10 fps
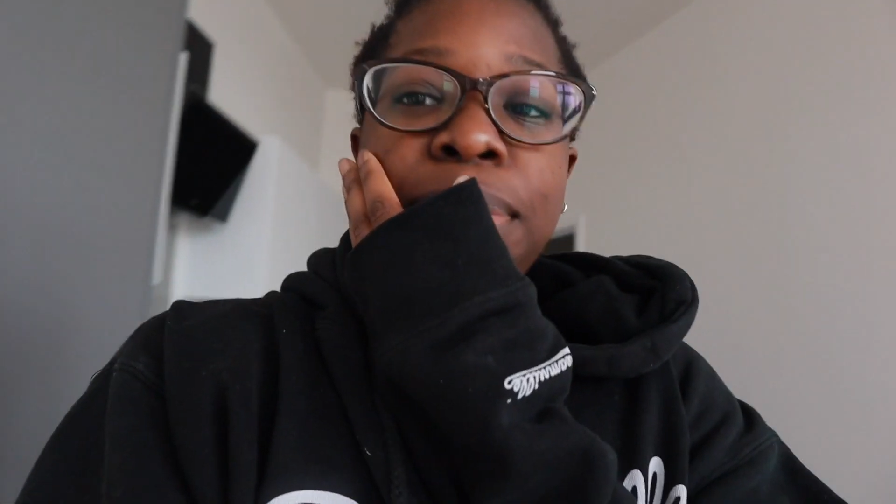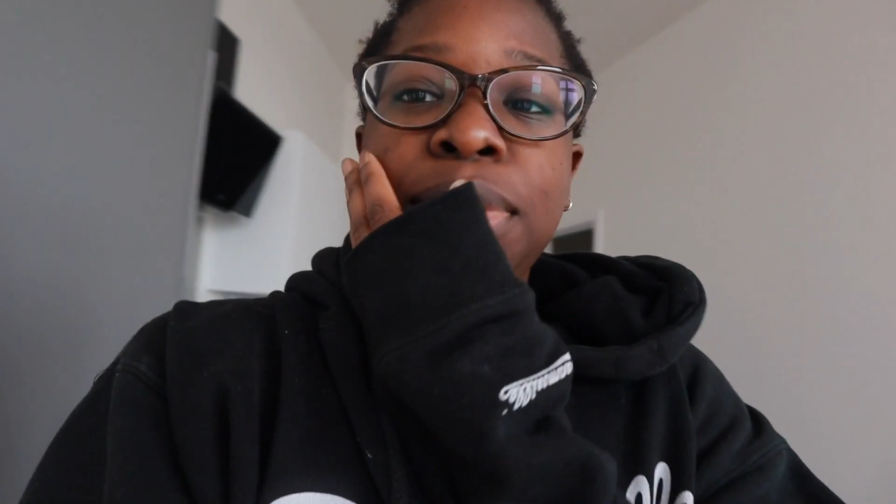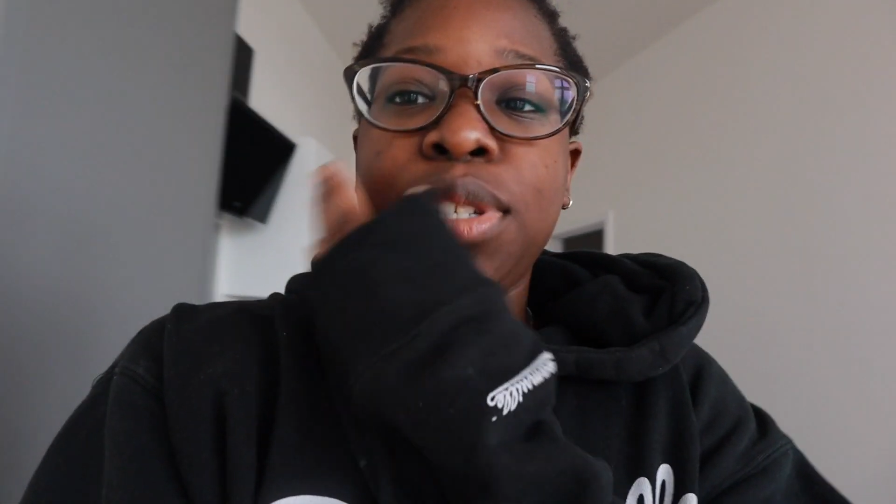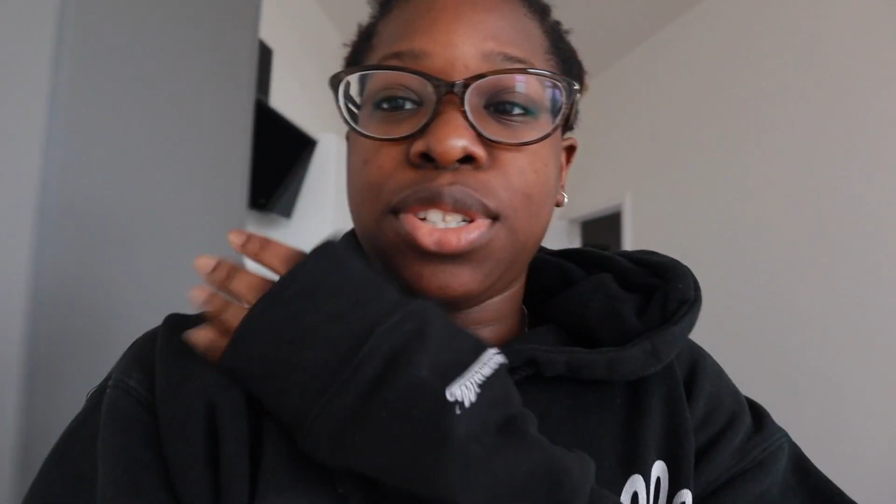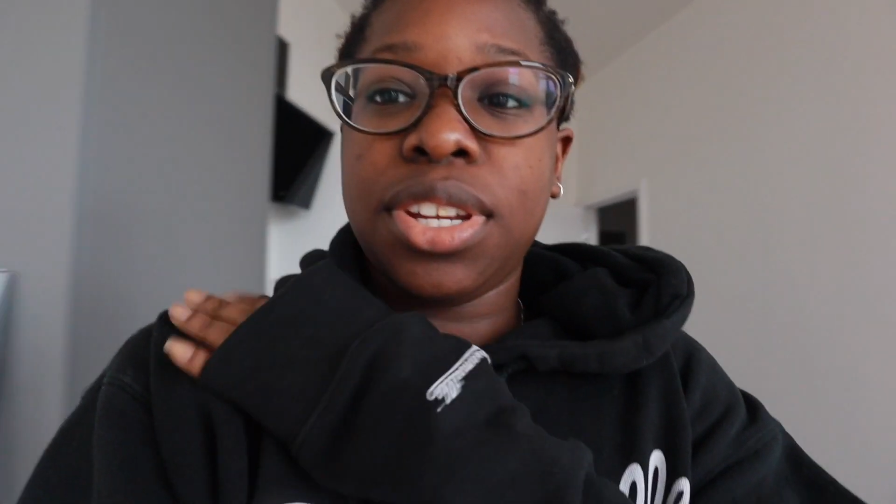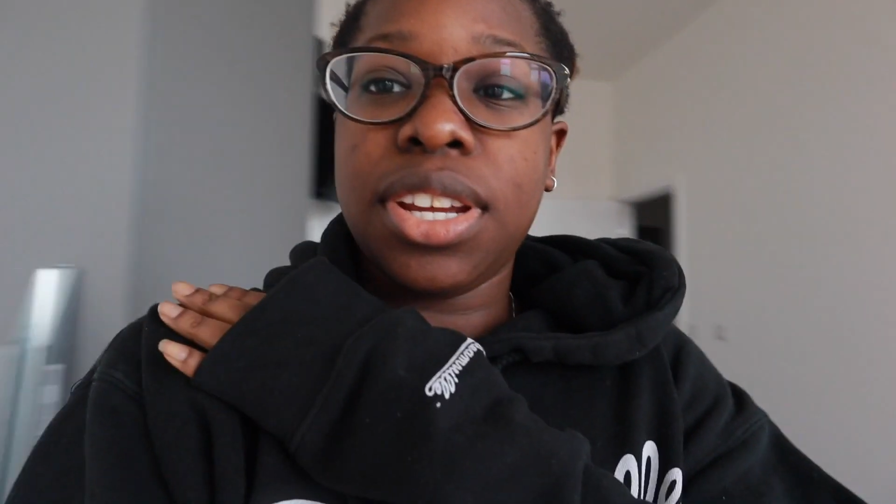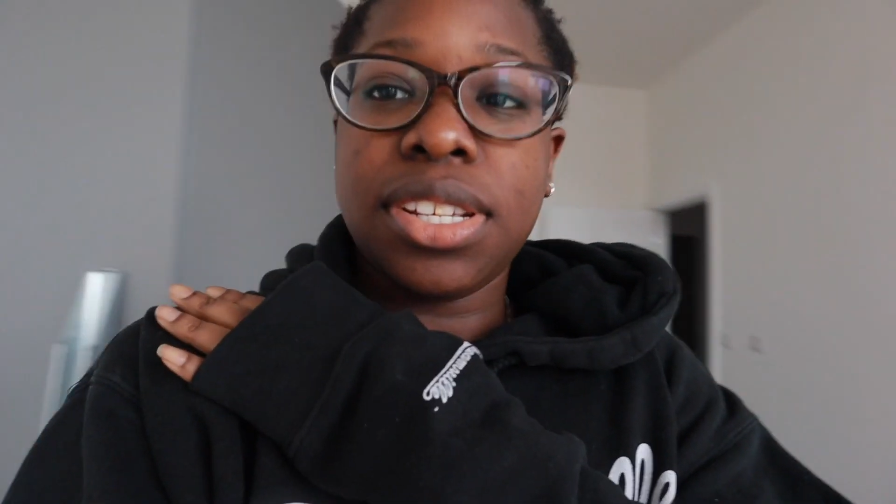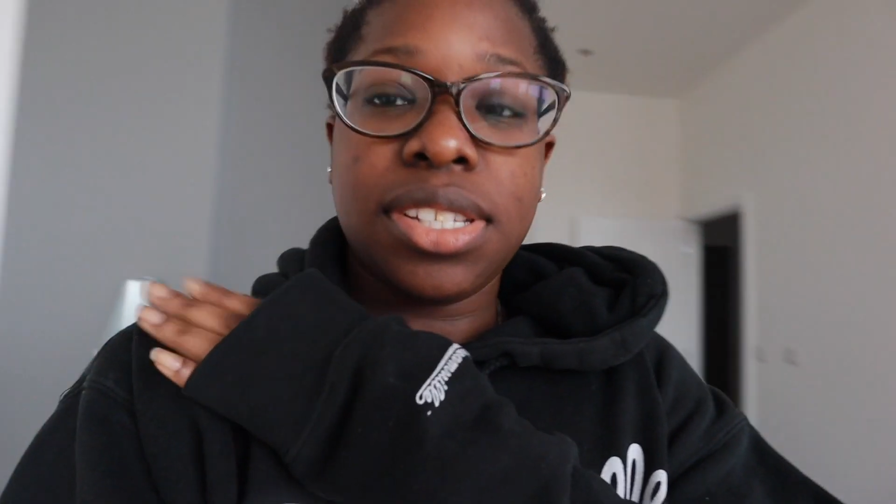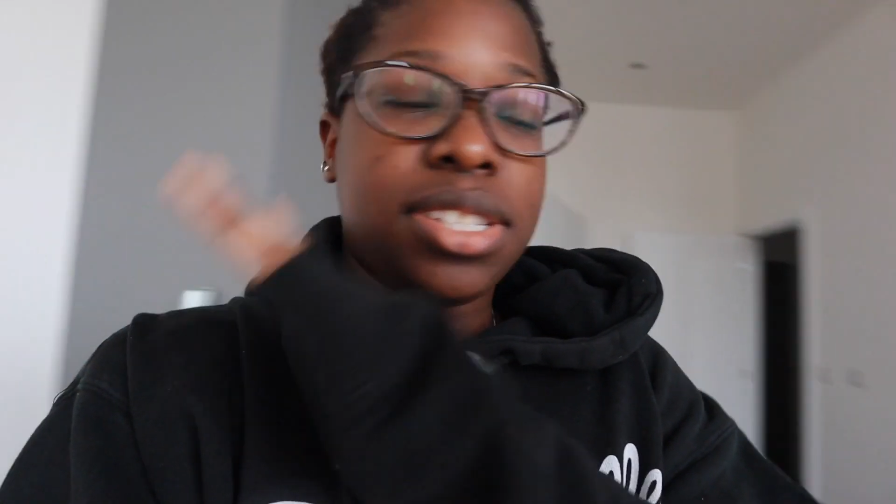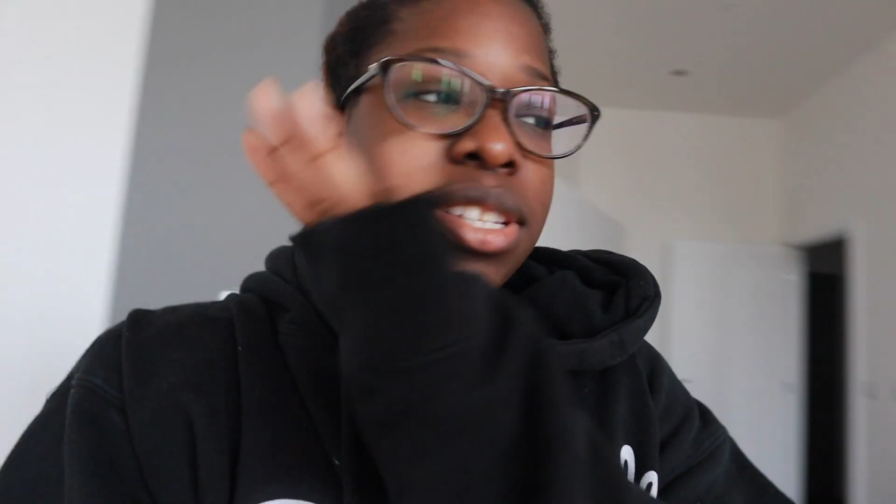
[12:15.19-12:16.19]
me just show you
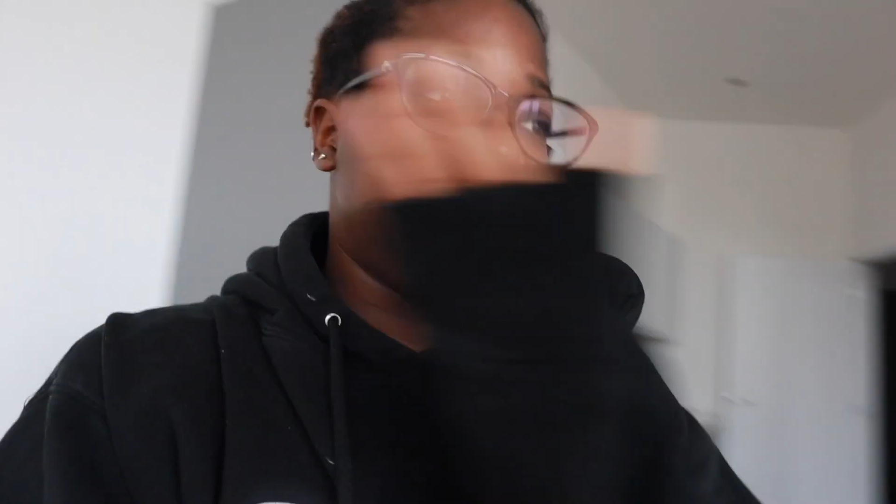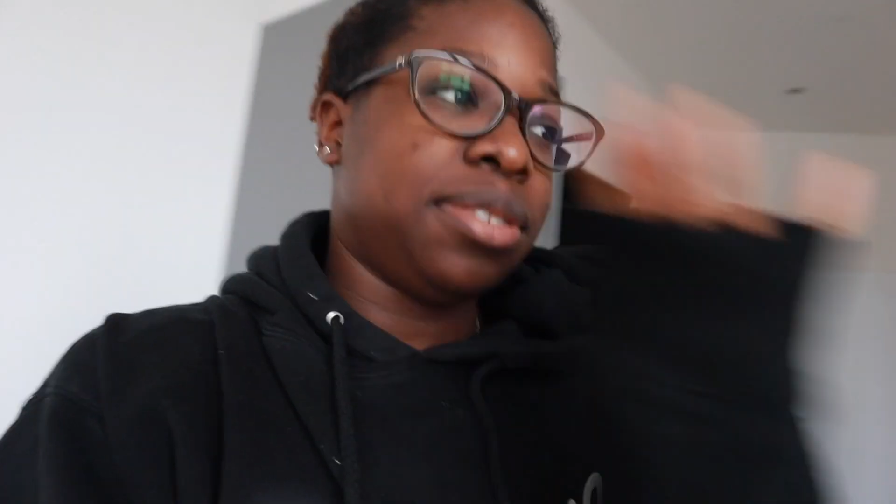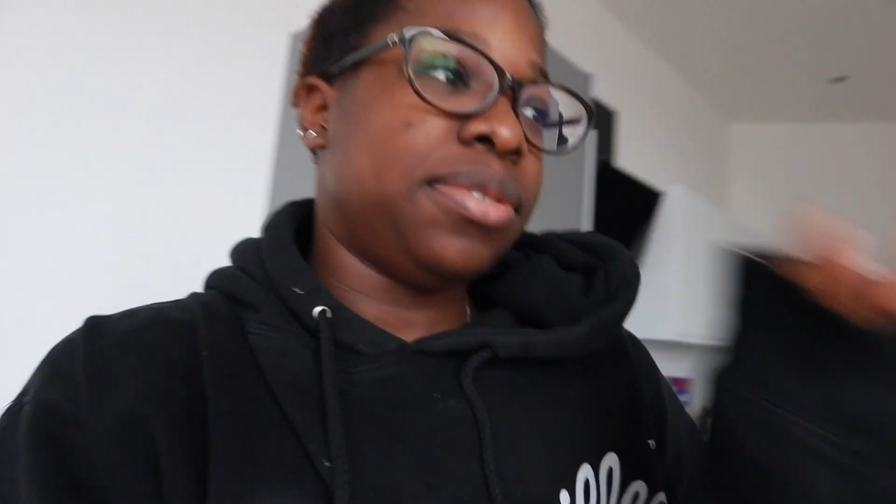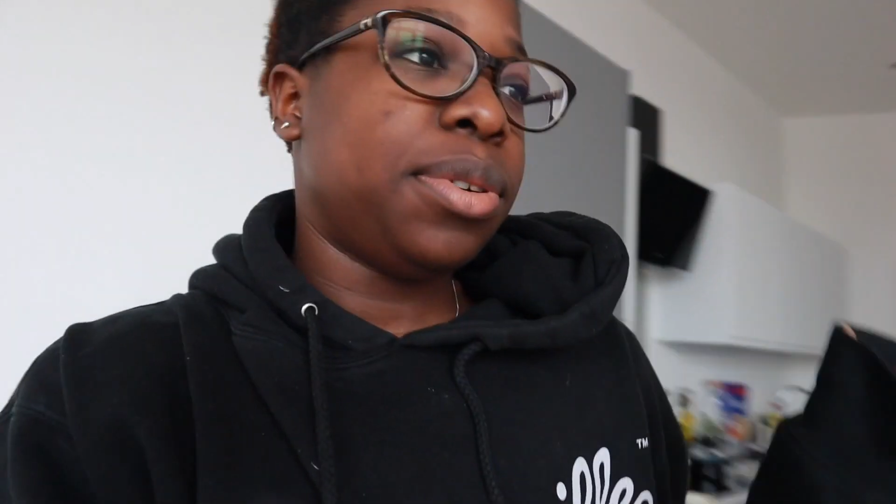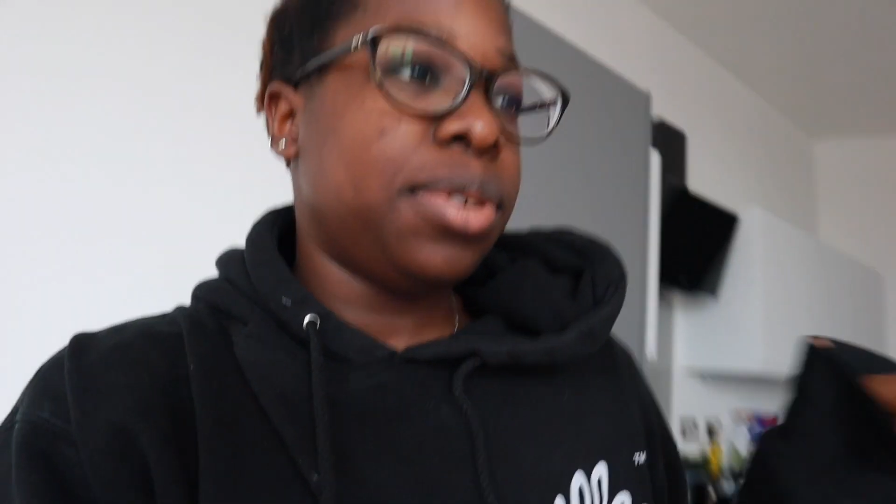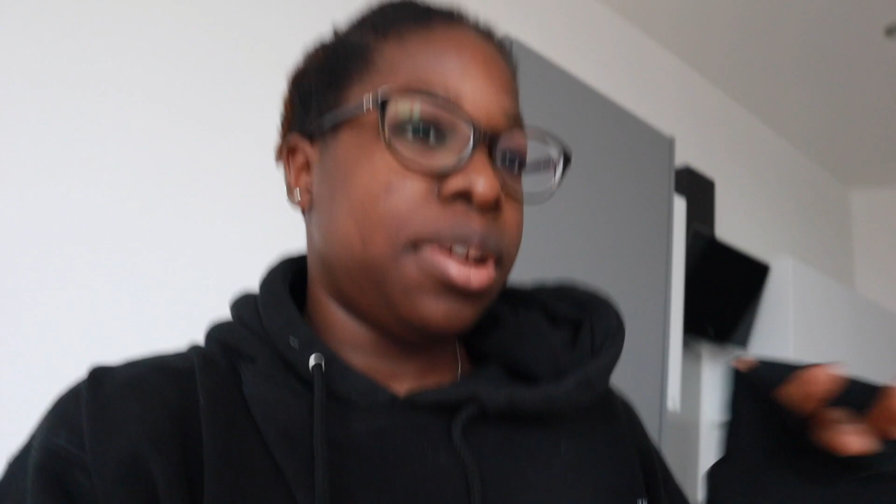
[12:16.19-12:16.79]
guys the state of the whole